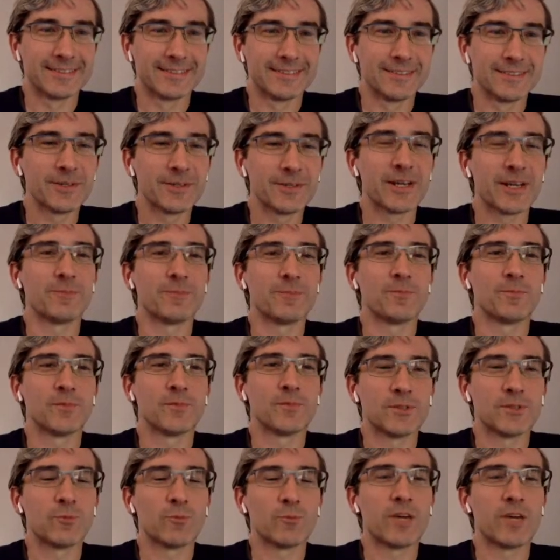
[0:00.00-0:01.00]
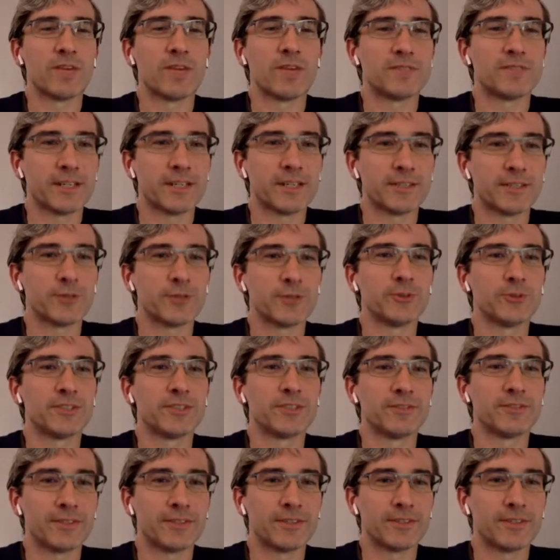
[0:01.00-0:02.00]
Okay, we have technical
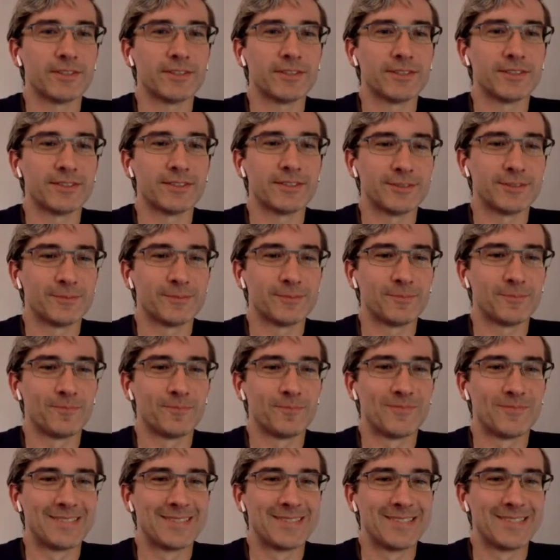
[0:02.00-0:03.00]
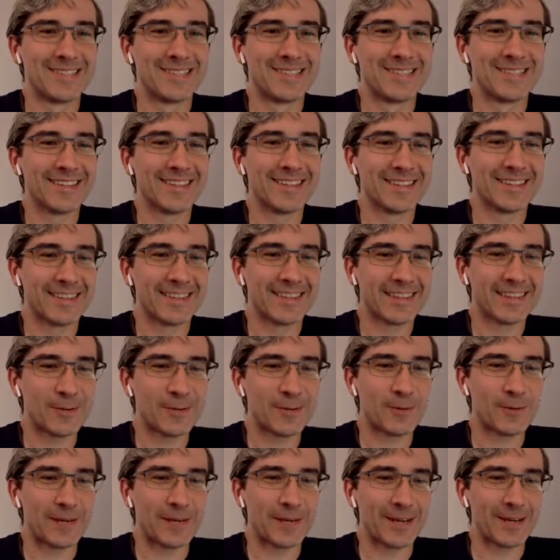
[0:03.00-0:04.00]
difficulties.
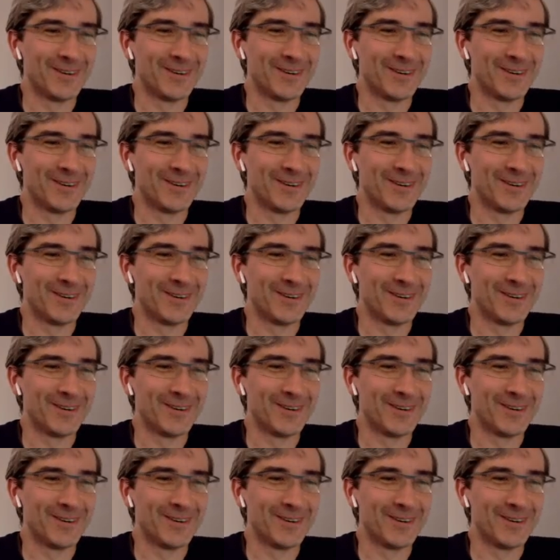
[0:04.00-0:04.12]
There we go.